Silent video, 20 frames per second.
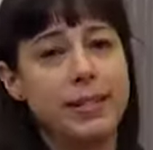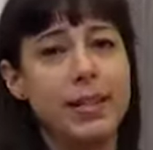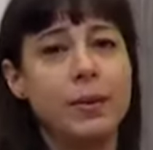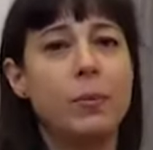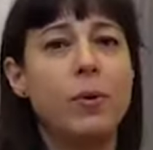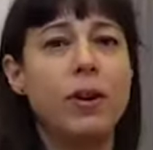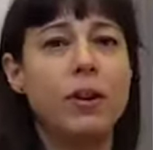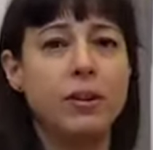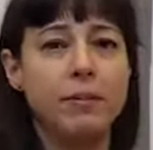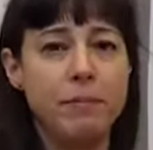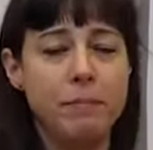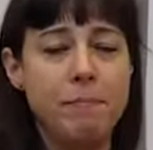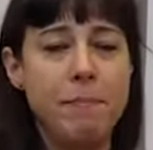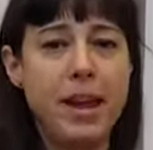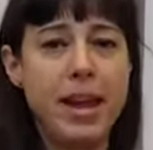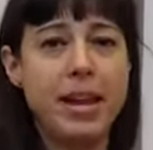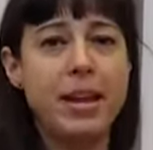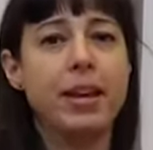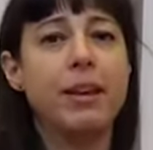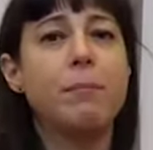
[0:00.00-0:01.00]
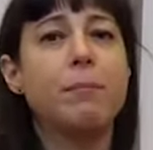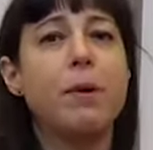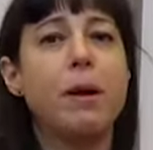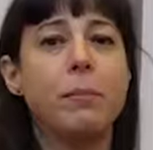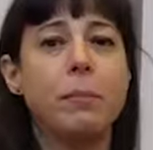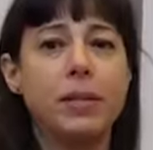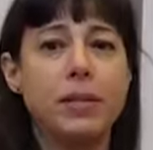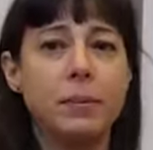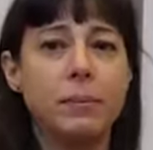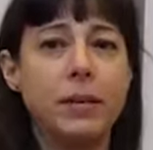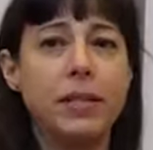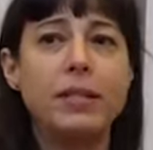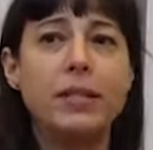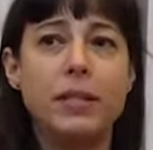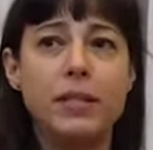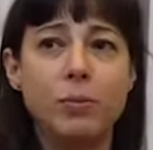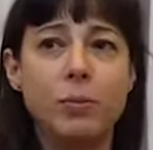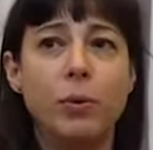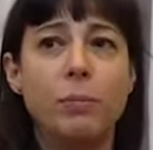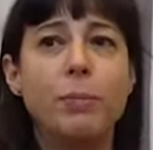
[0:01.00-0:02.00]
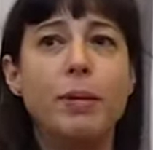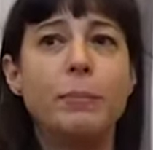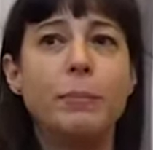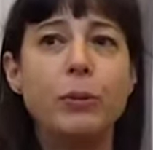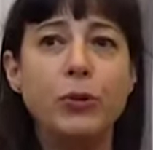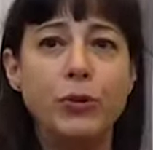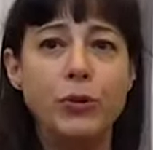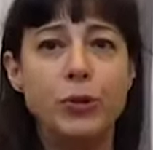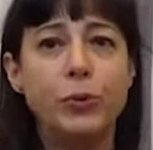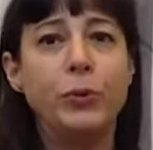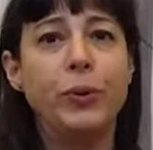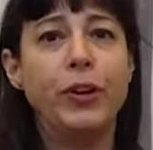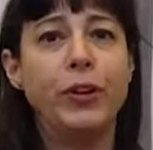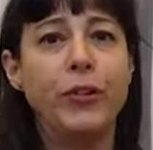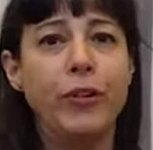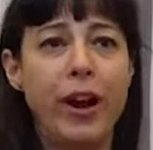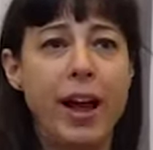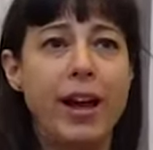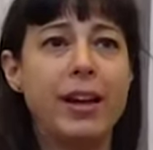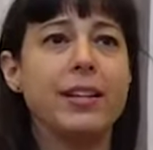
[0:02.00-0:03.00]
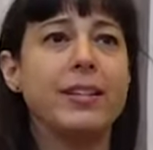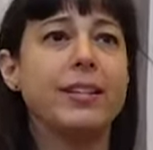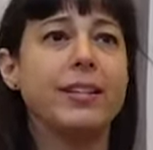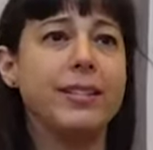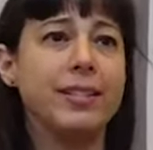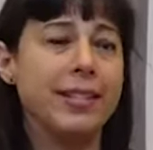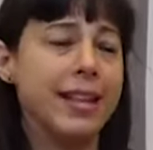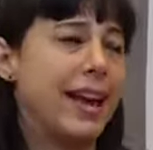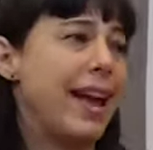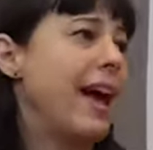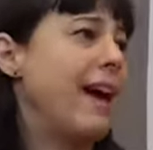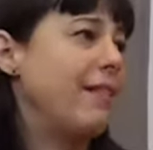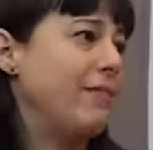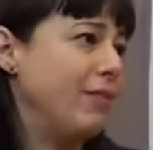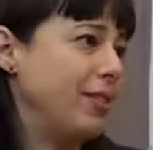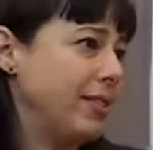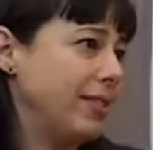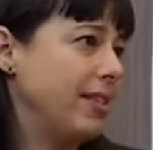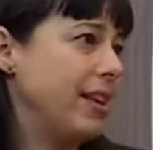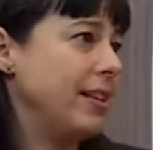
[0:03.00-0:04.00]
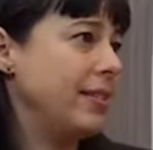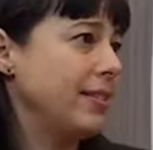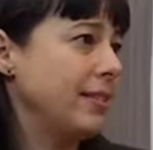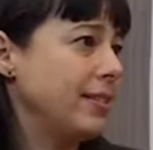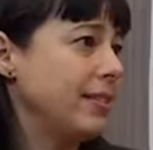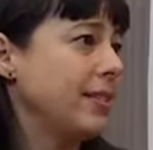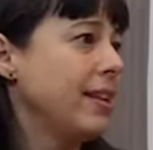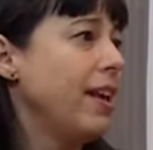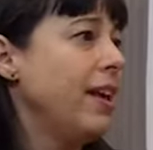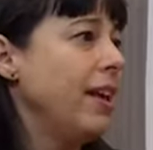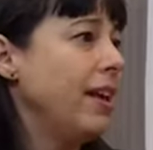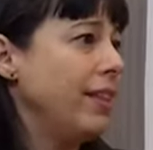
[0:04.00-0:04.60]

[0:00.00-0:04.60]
They want to make public spaces where people do interact, because they have the sense